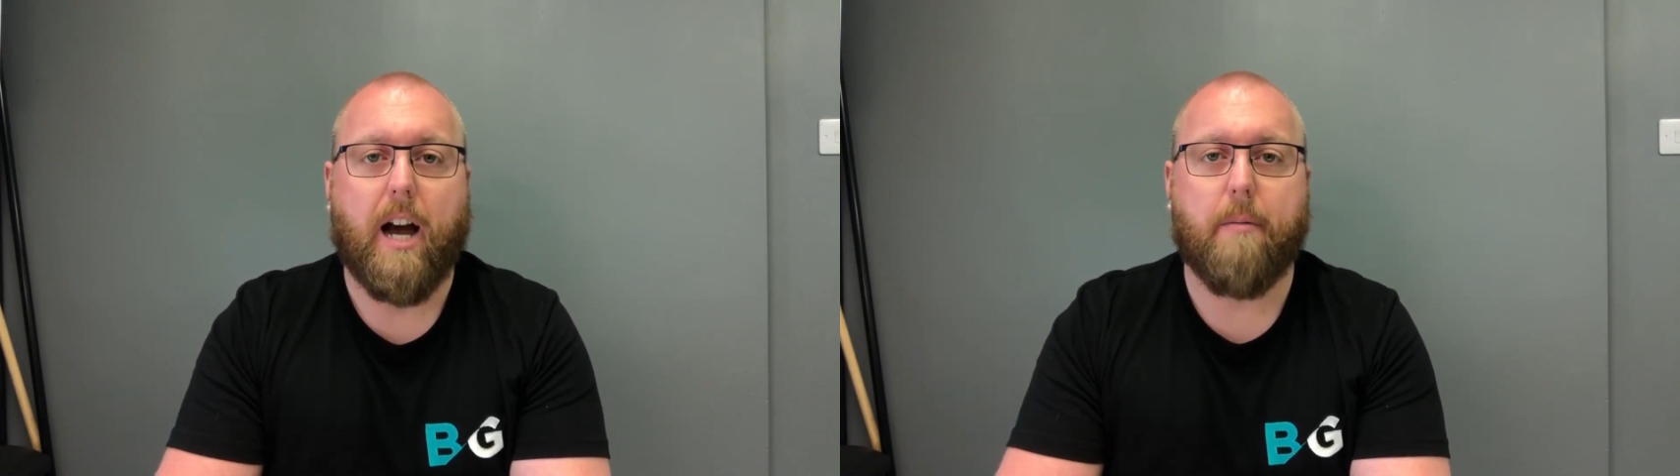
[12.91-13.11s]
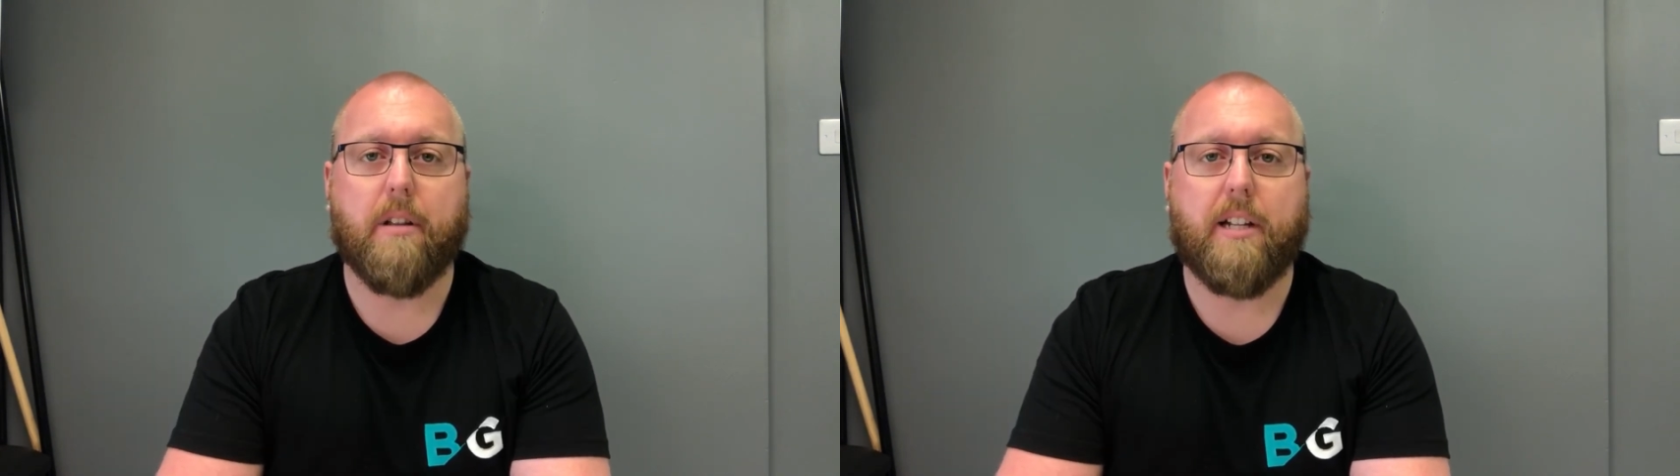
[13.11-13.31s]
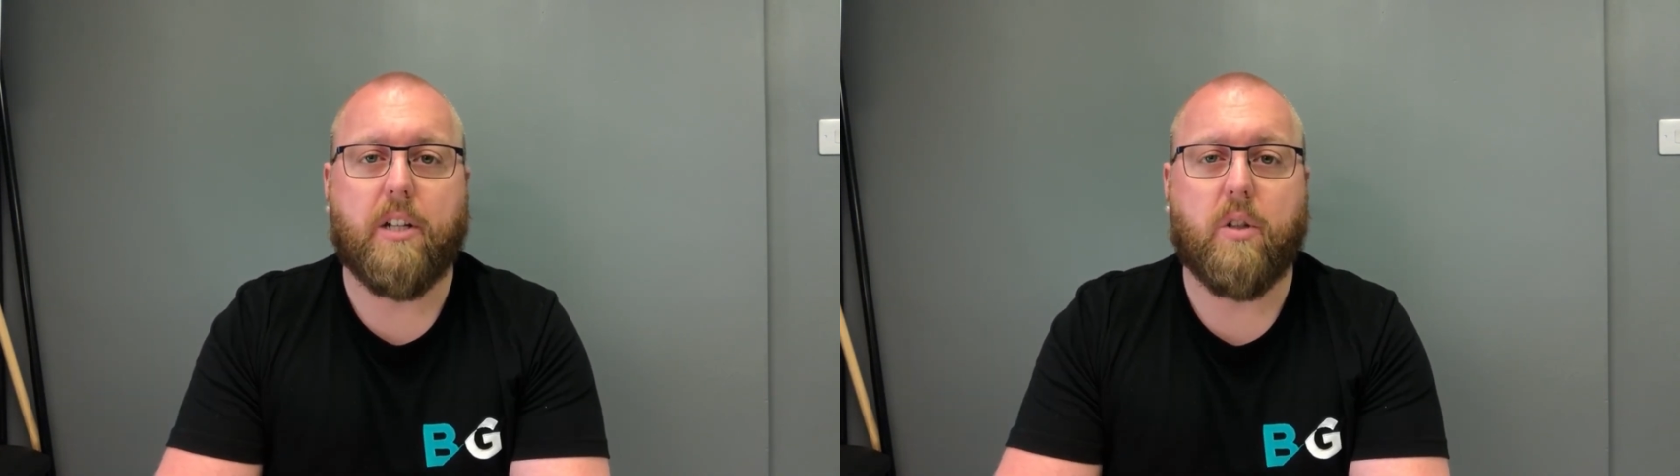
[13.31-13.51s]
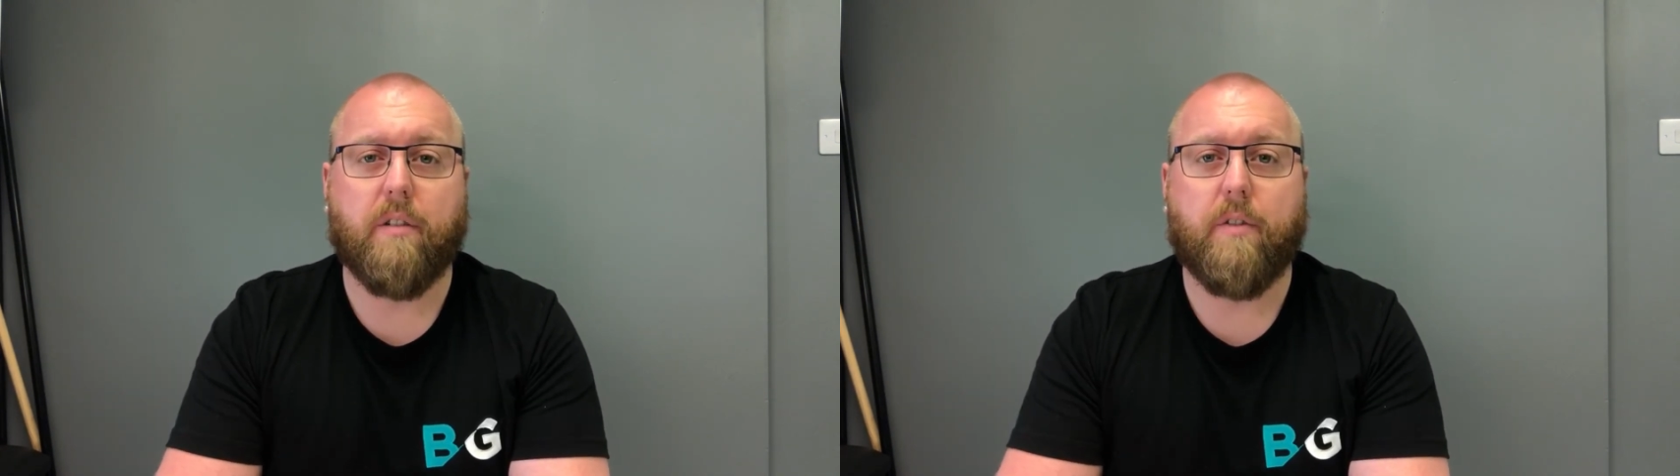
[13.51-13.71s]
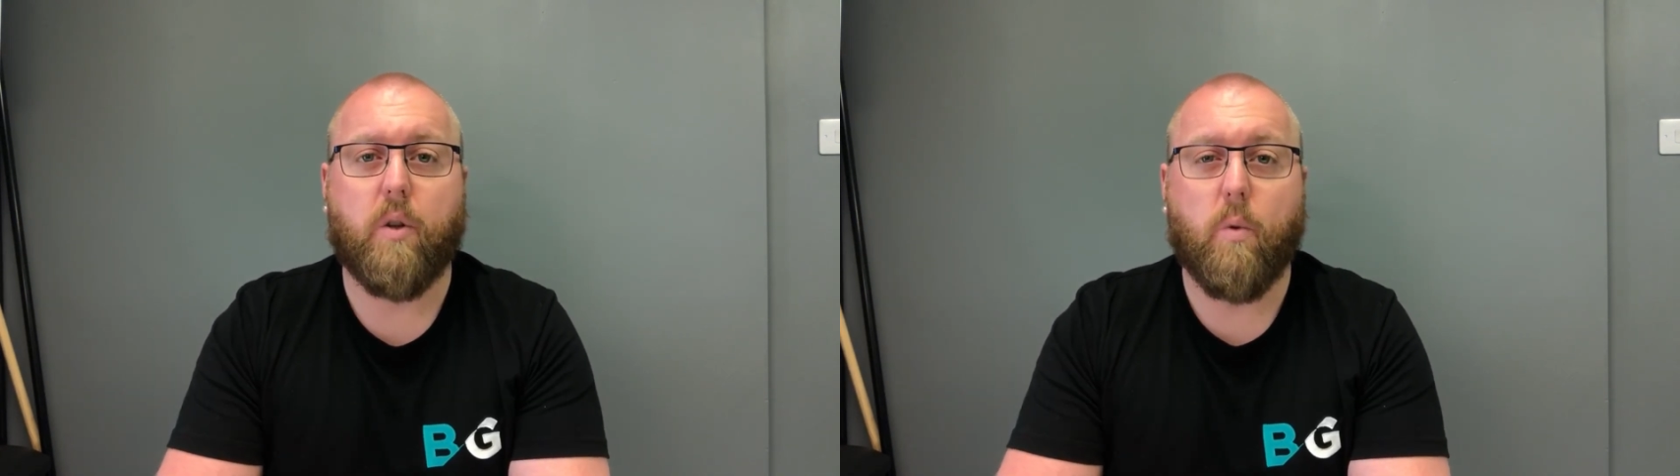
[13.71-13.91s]
I'm going to teach you a
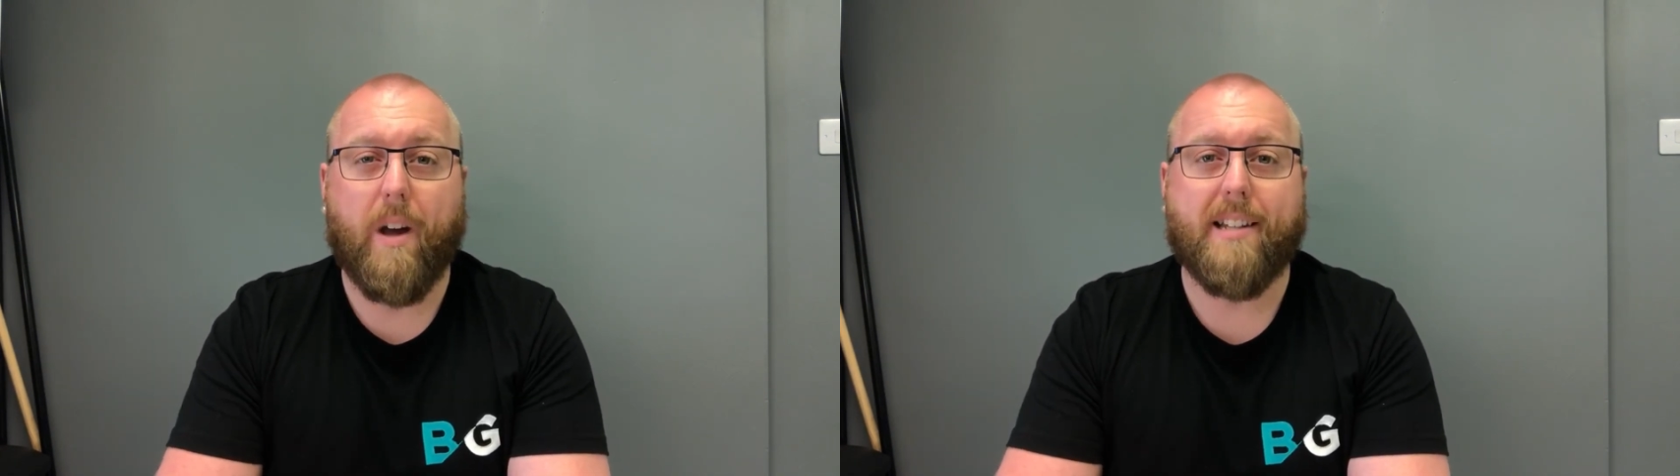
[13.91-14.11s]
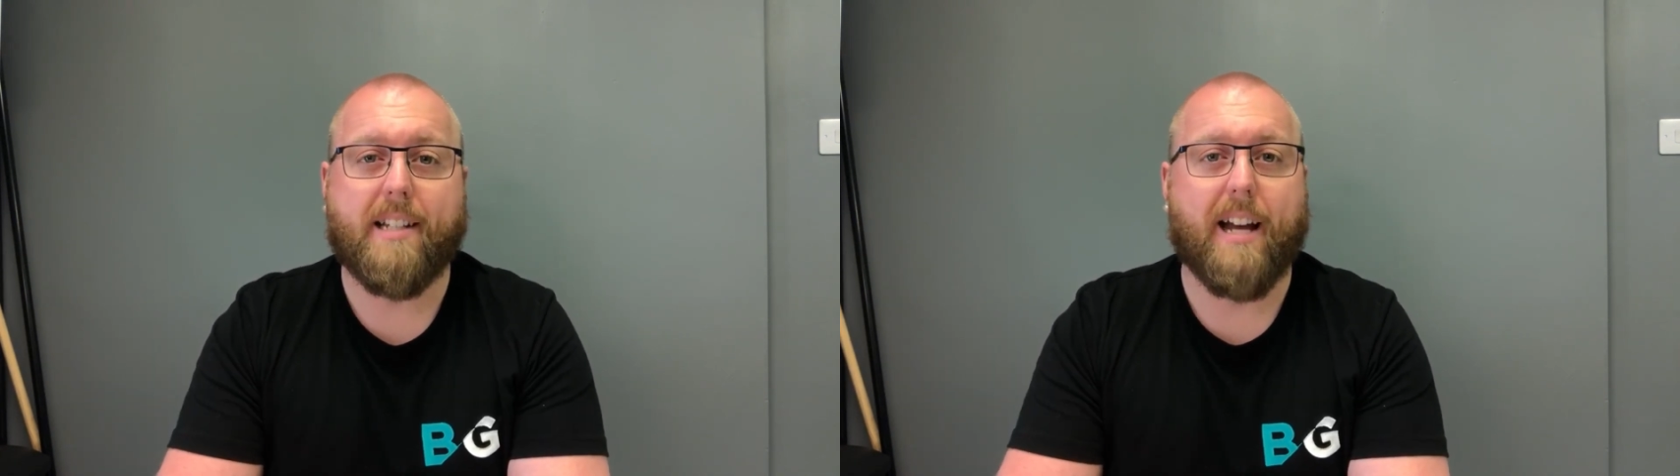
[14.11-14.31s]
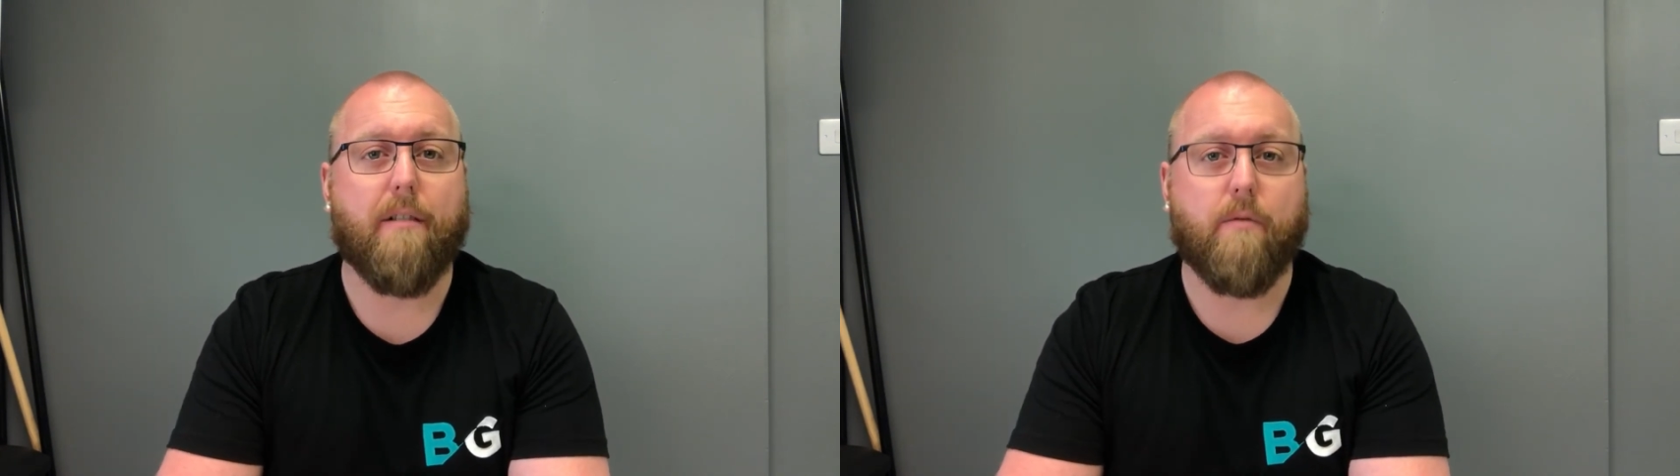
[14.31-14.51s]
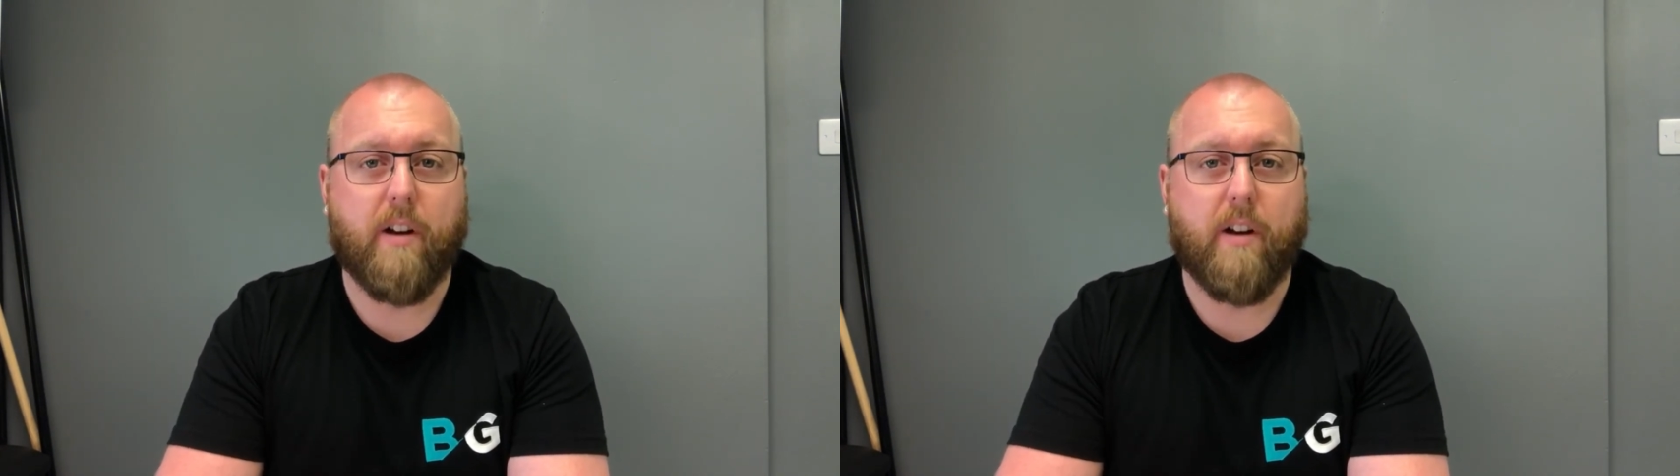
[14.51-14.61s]
few ways to get